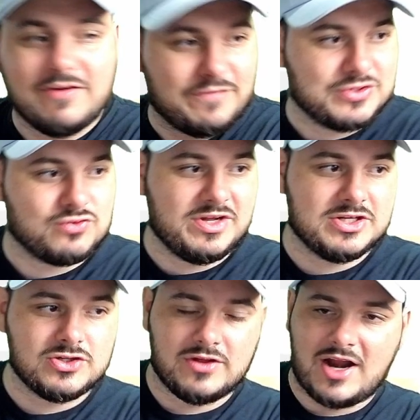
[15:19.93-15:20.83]
this
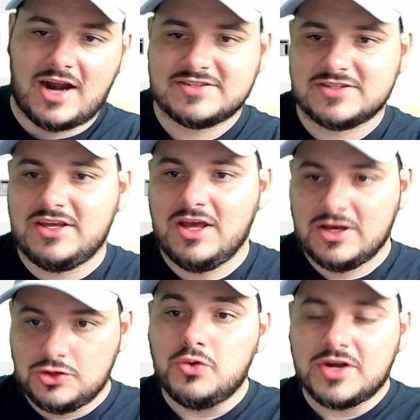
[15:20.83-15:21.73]
regional, and honestly,
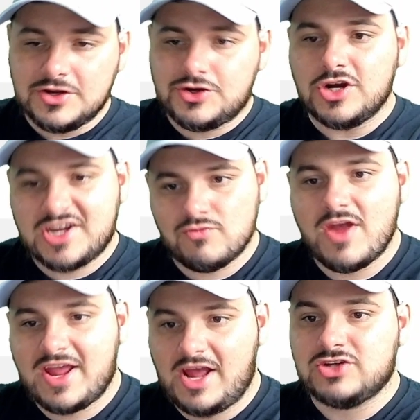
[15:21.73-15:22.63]
you can cook in
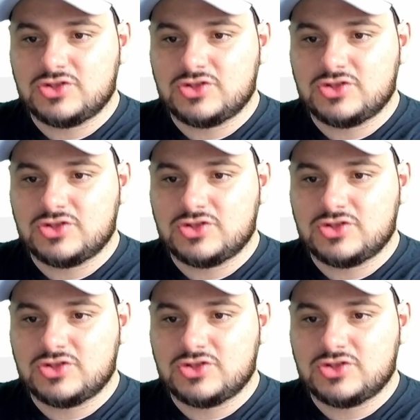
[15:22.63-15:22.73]
Reg H.